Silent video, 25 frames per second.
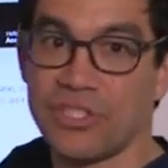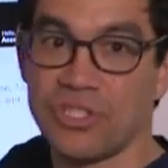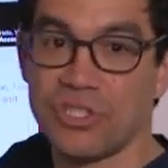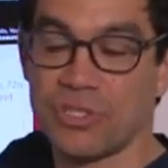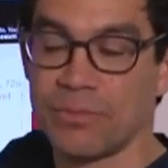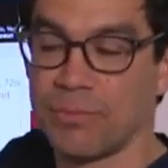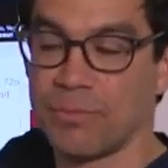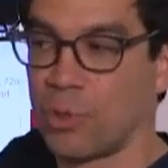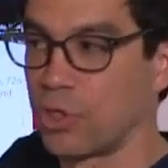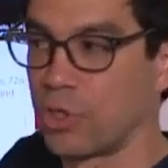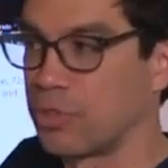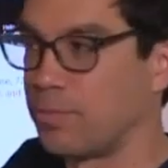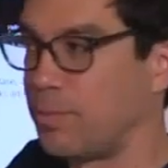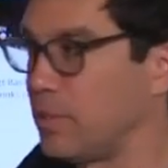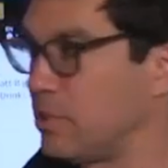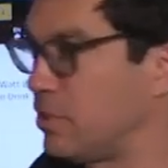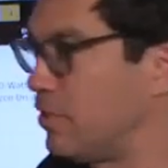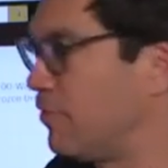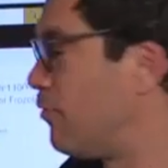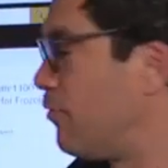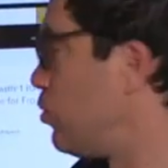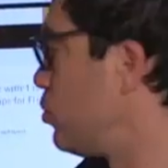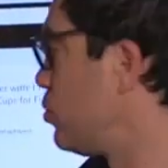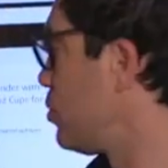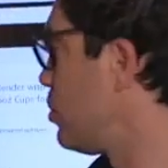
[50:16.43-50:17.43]
This is a more
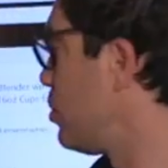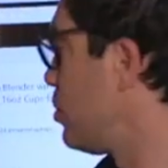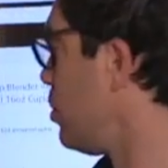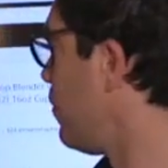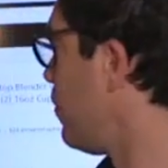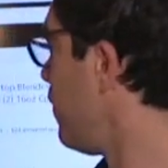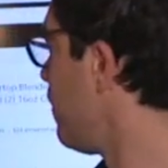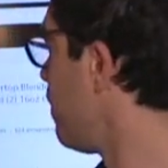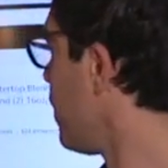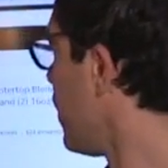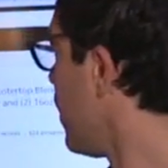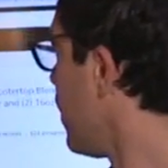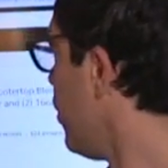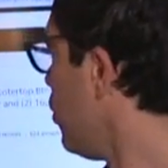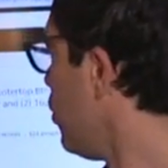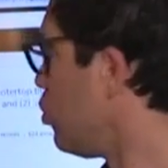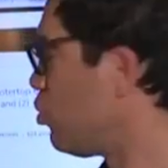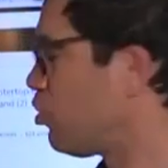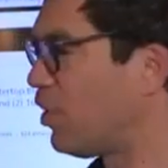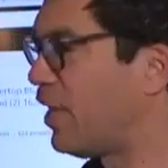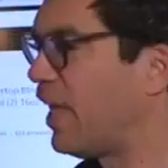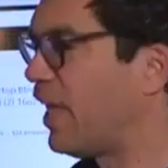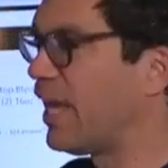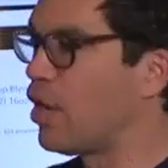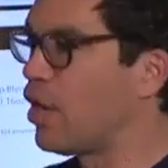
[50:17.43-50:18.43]
expensive version.
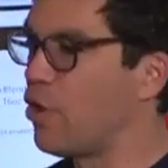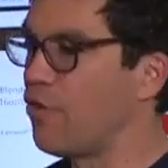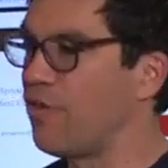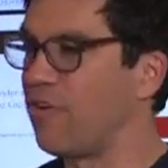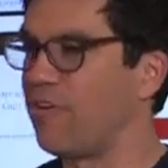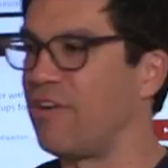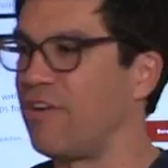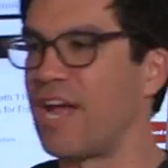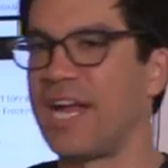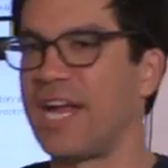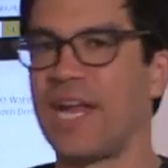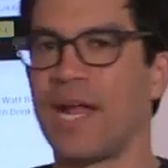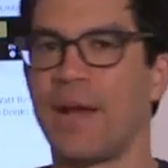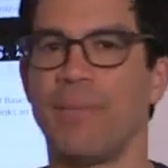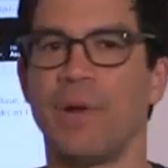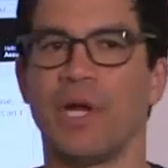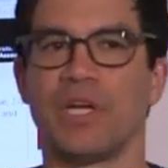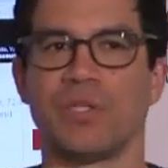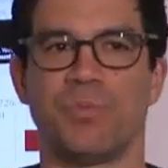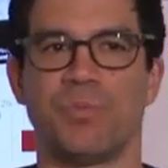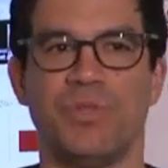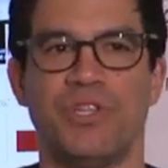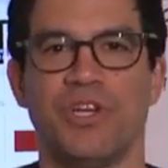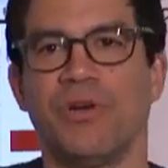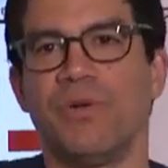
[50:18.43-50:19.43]
So they go there, 99
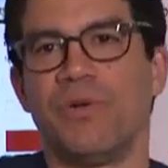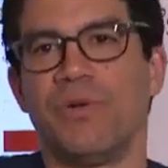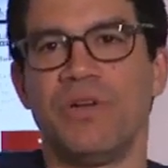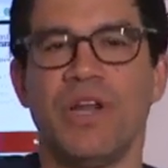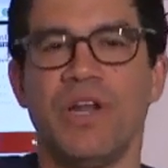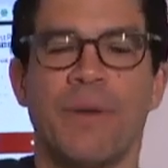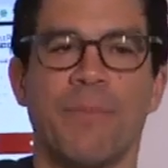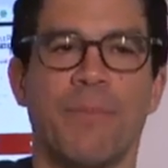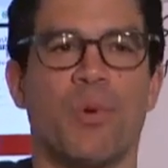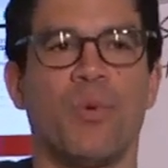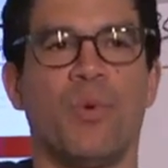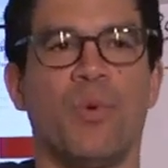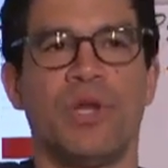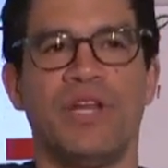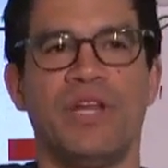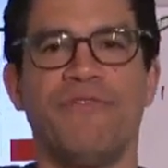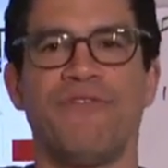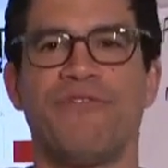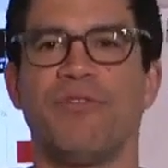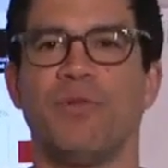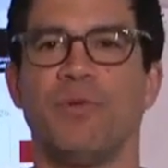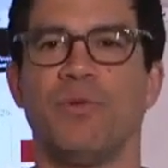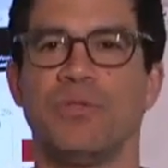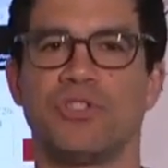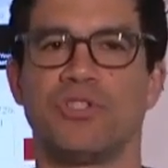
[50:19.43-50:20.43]
bucks. But their number one
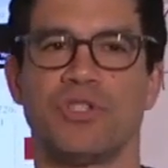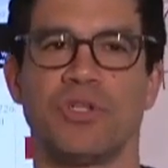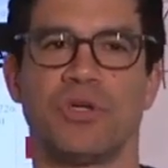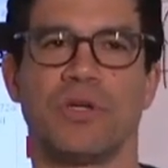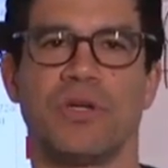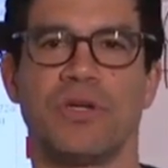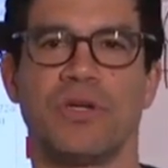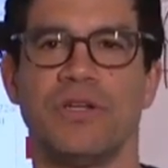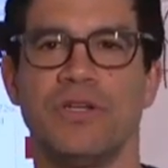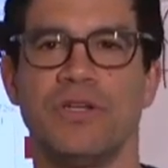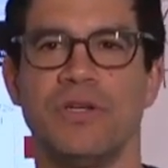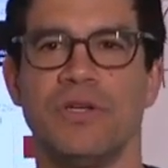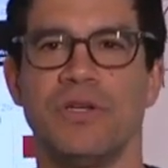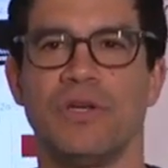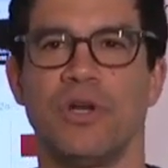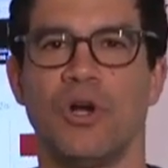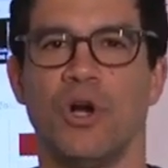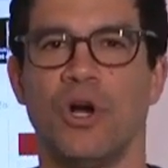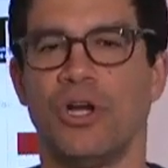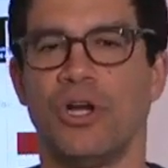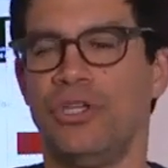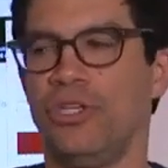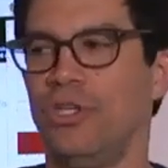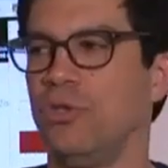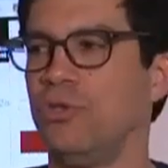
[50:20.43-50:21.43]
influencer
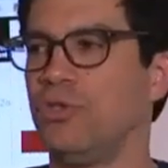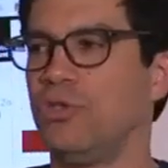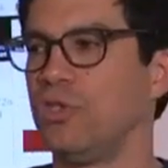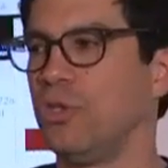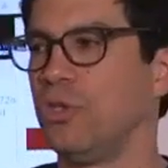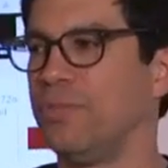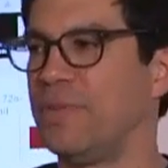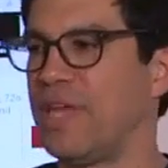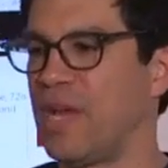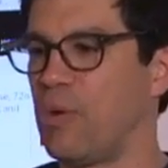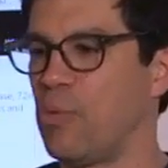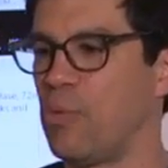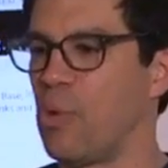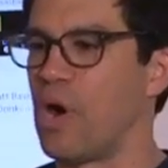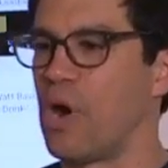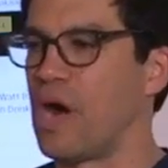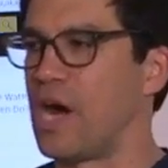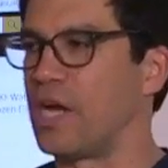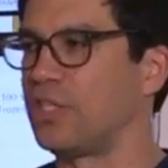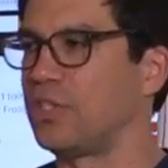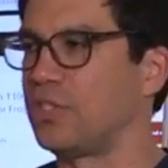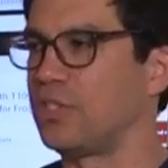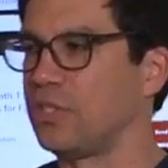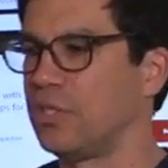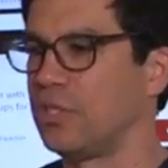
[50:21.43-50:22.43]
on YouTube they
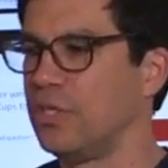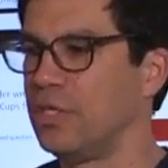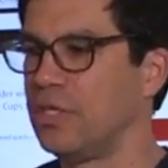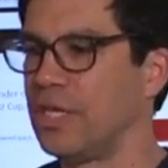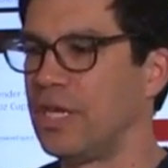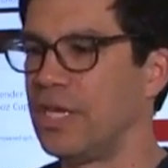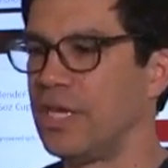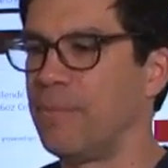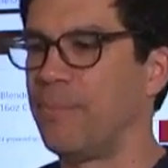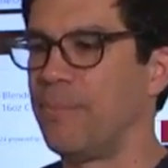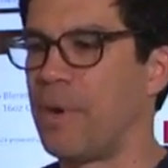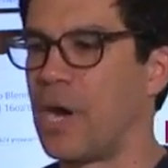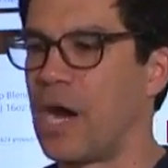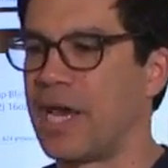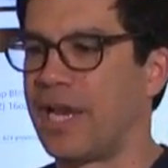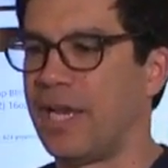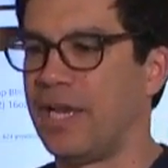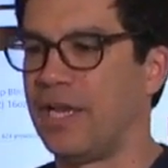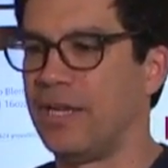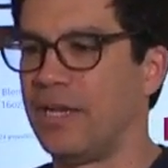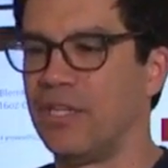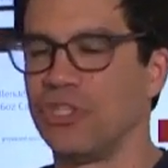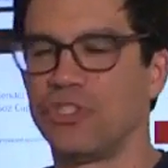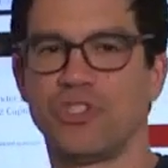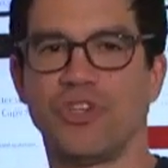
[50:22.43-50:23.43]
watch bought
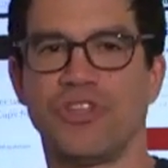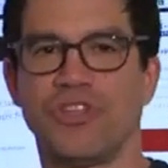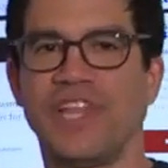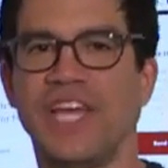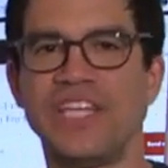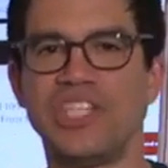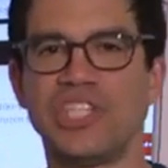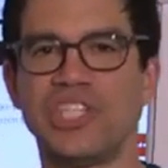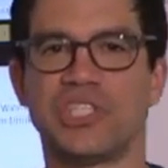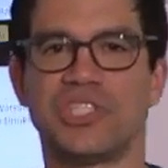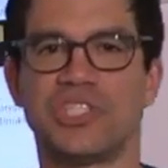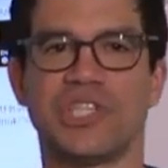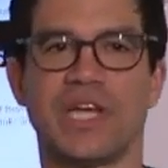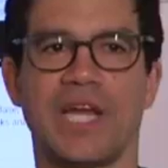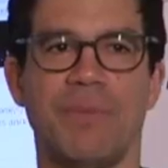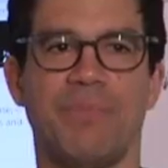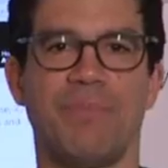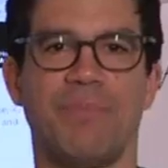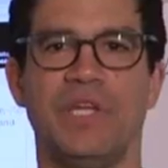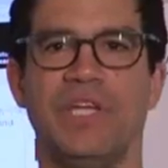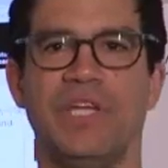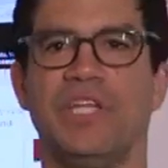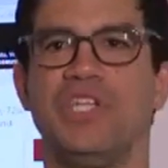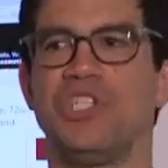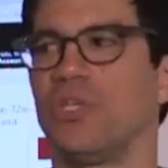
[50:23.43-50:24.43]
it. So they just
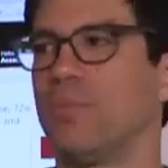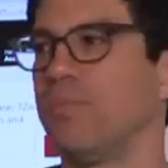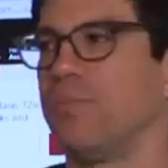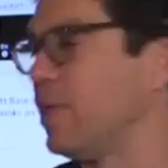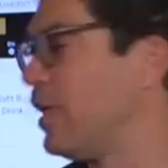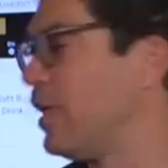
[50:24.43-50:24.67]
type in Ninja